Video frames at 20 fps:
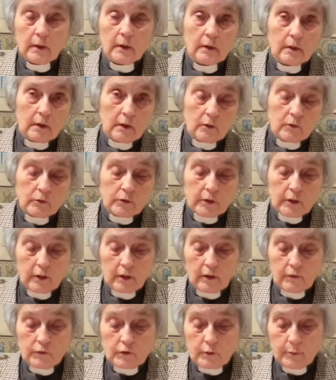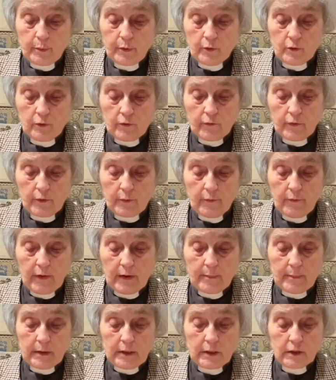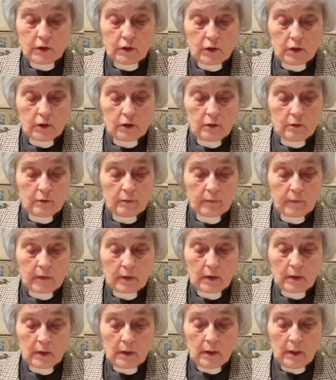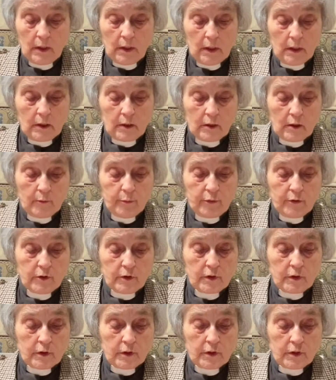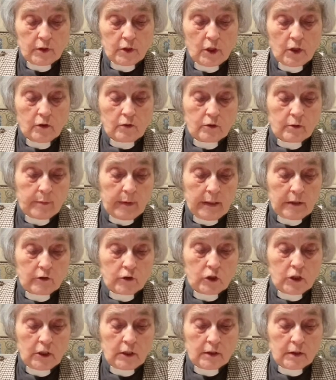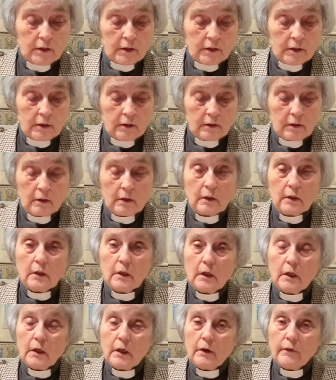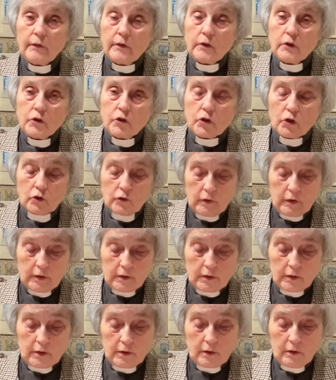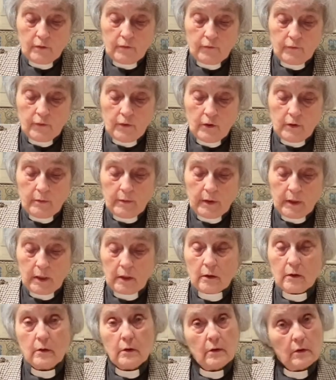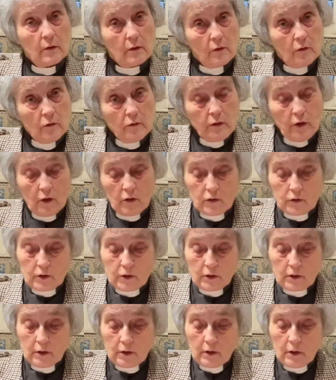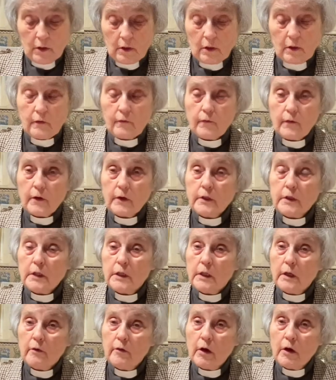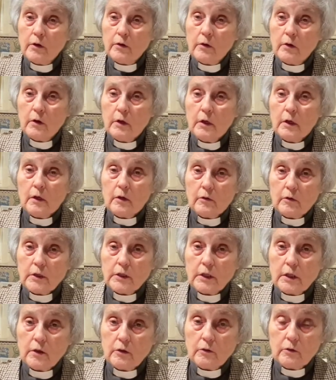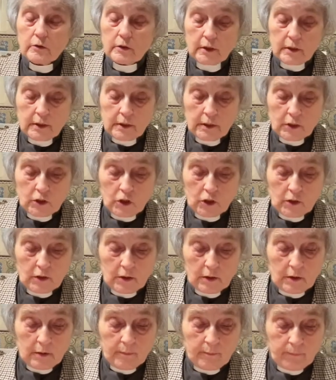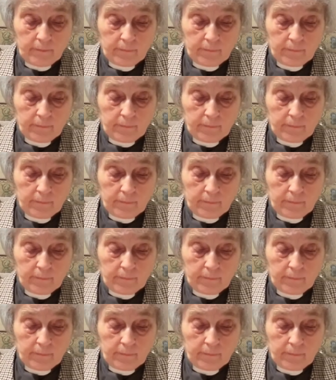They also give support for the families too, and prisoners are told about Jesus and given the choice of following or not and finding their own critical decision time.